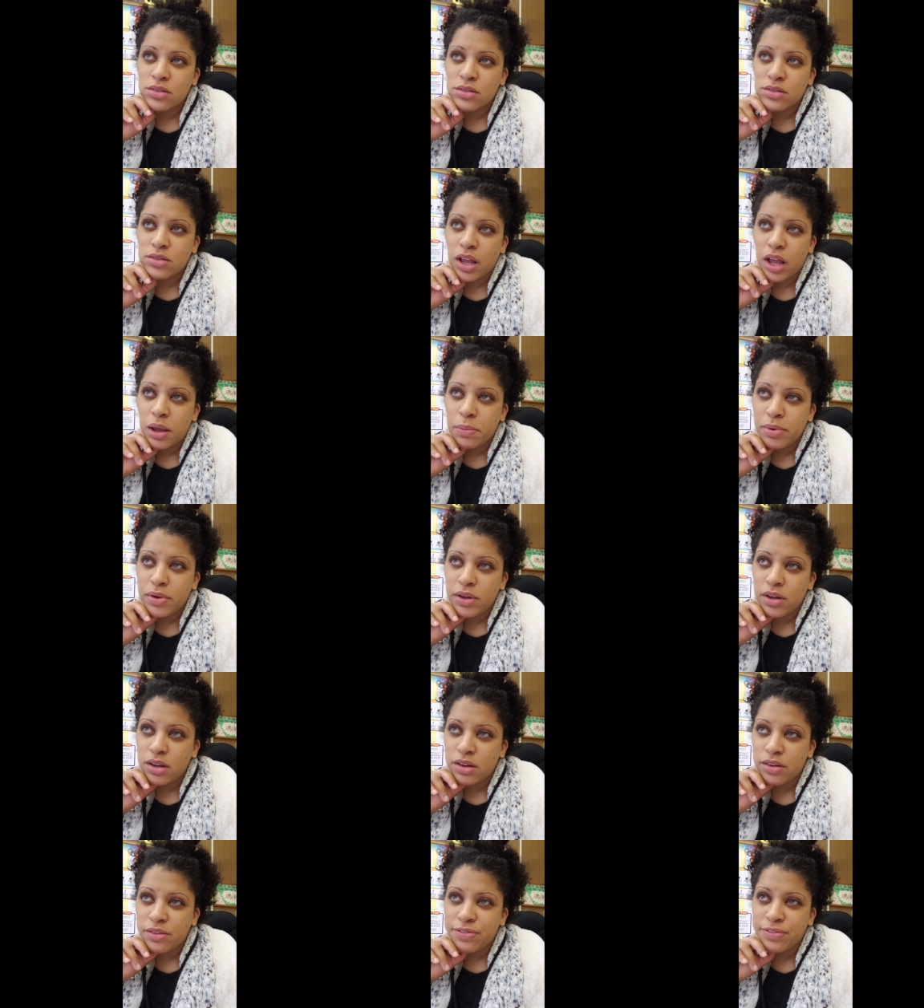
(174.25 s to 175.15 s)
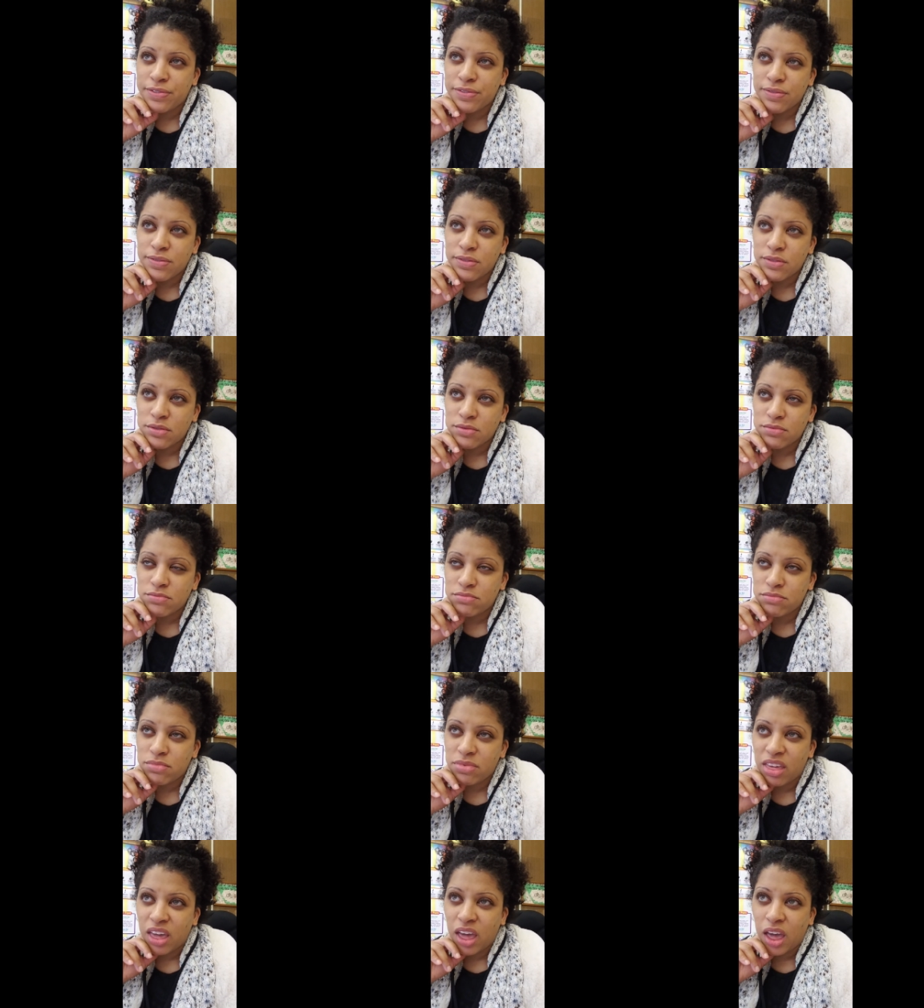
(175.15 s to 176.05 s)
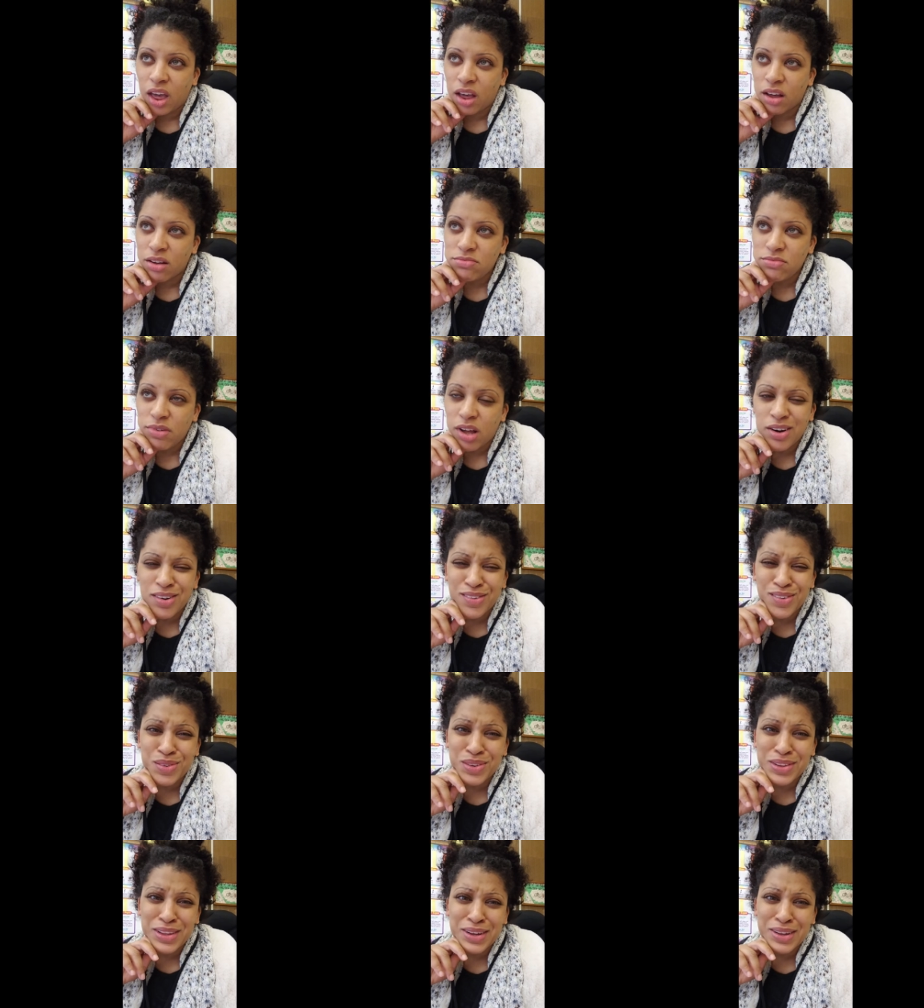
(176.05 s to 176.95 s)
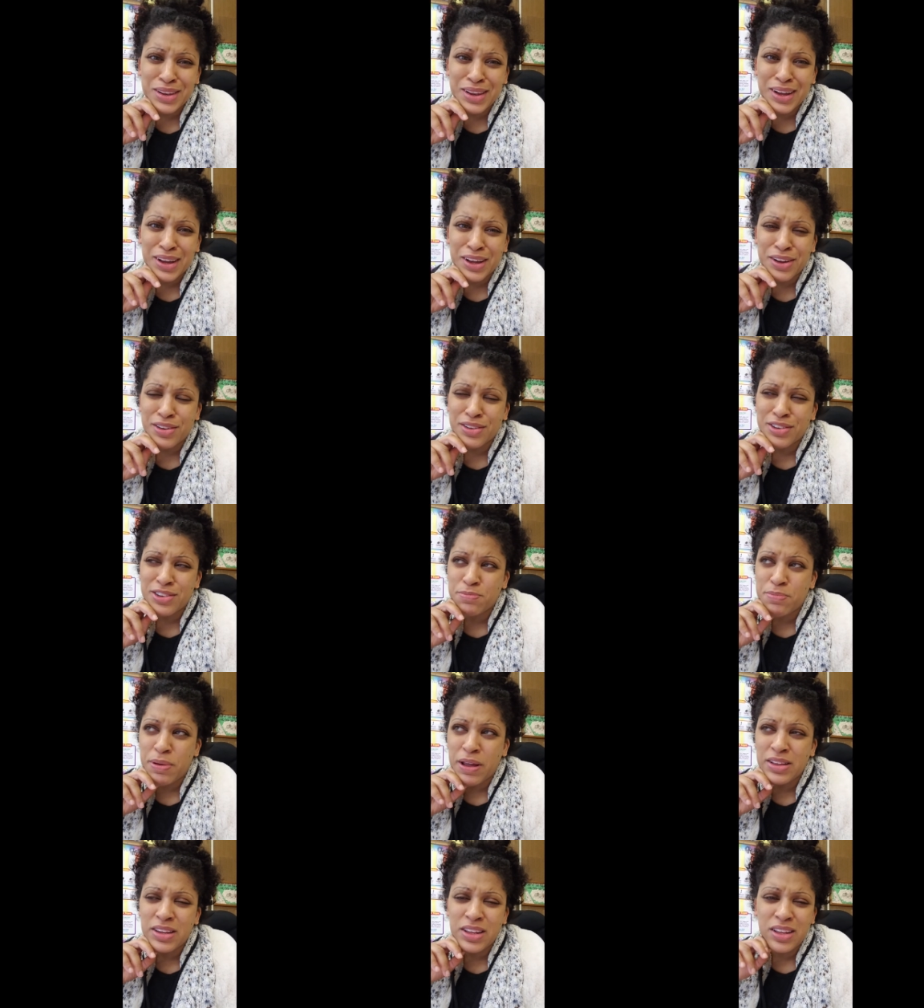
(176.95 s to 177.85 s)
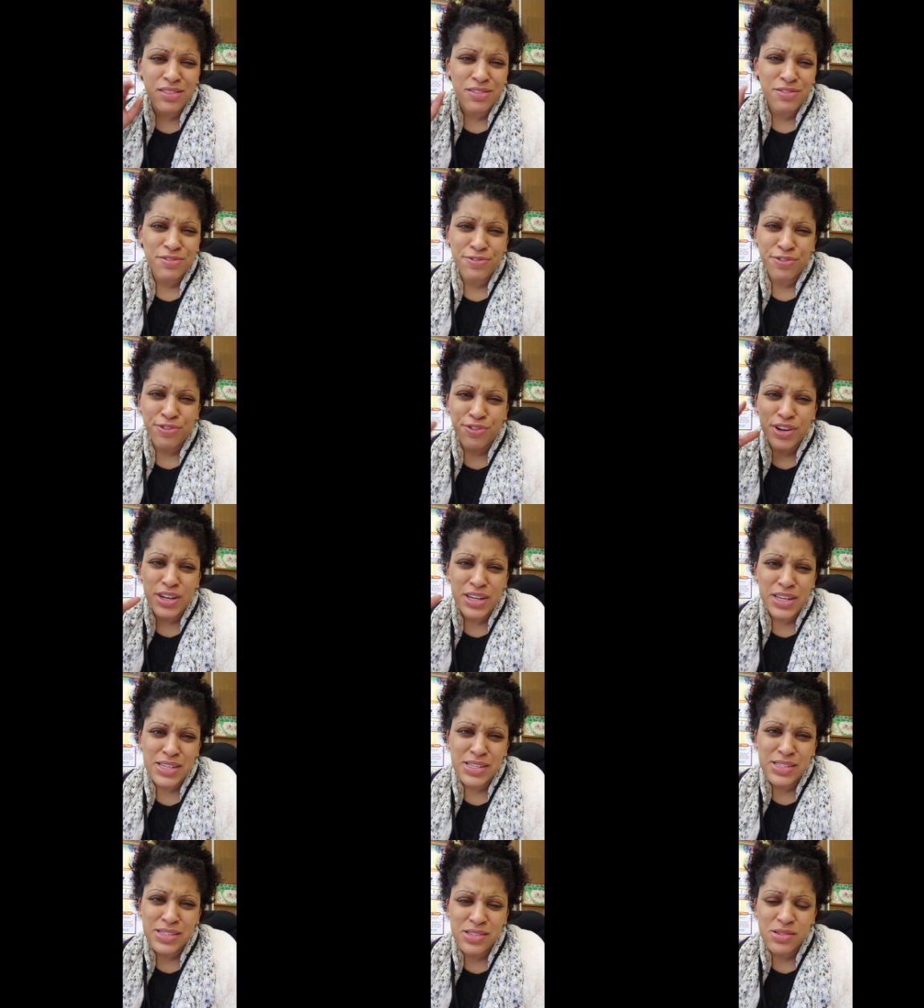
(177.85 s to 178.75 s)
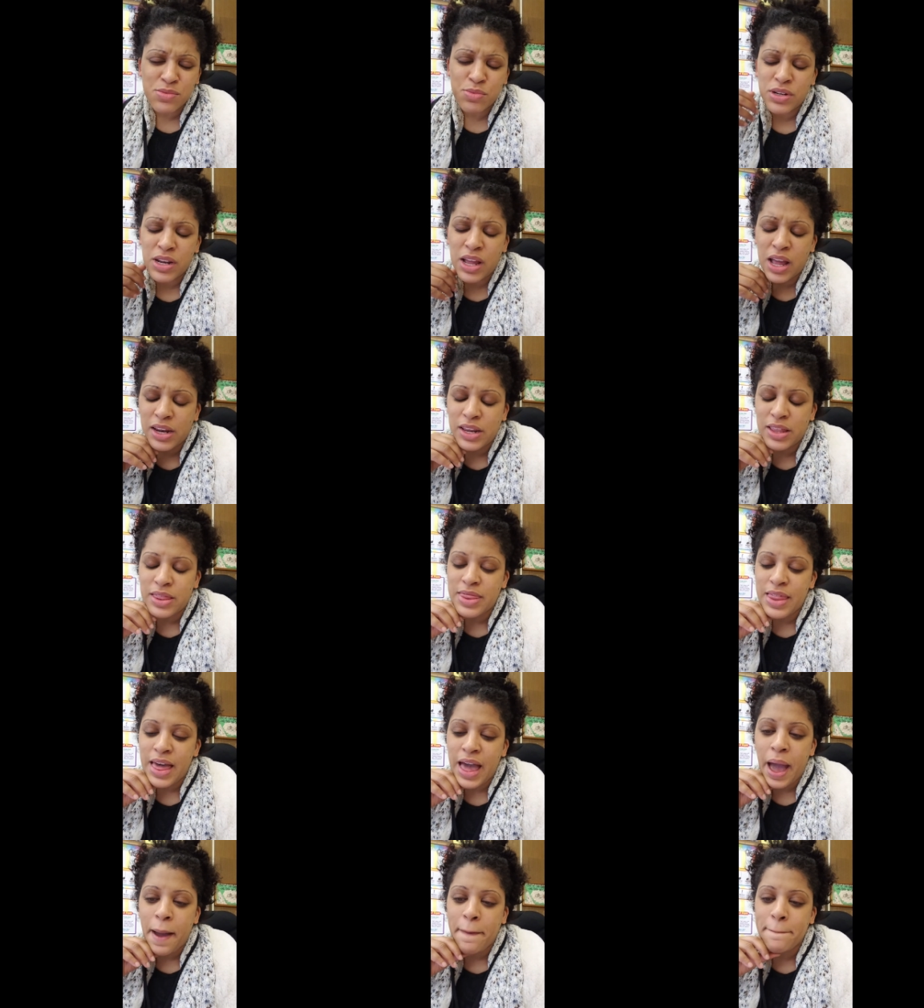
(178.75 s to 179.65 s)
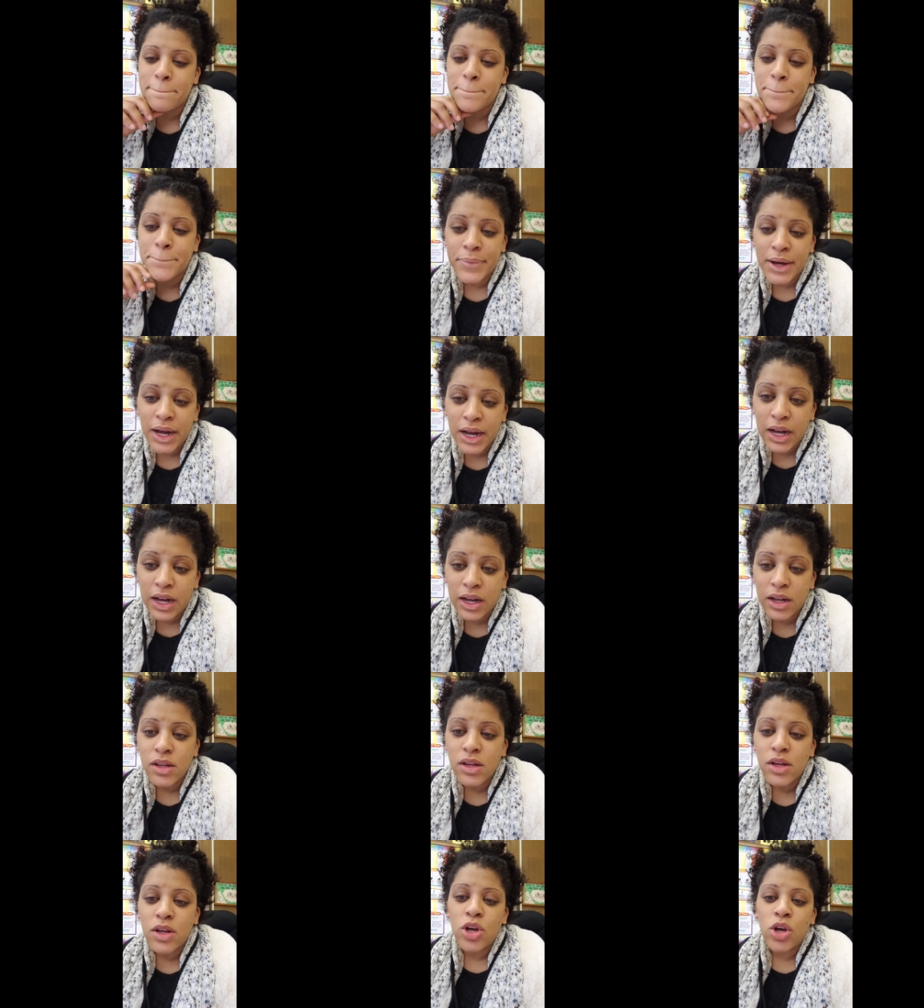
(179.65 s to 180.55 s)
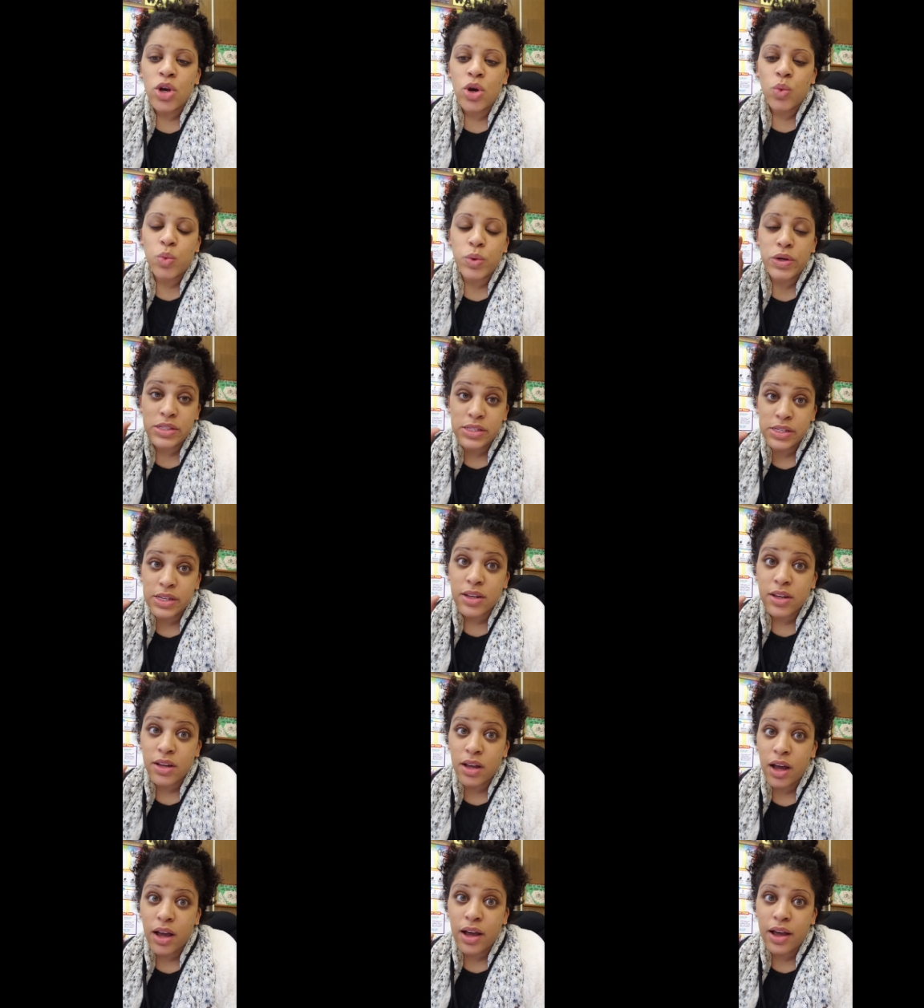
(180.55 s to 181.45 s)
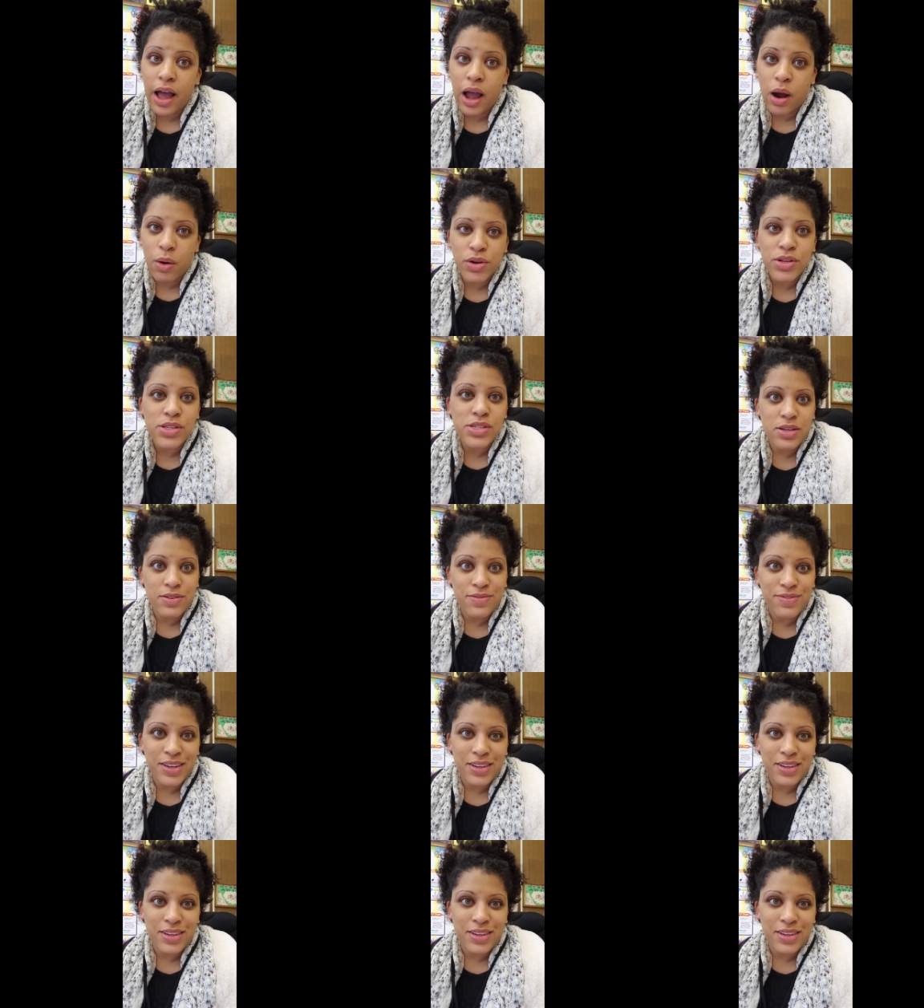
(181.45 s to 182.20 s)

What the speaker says: type of thing. I don't even know what they call like a spending freeze. We're not in that, but we did cut our TV.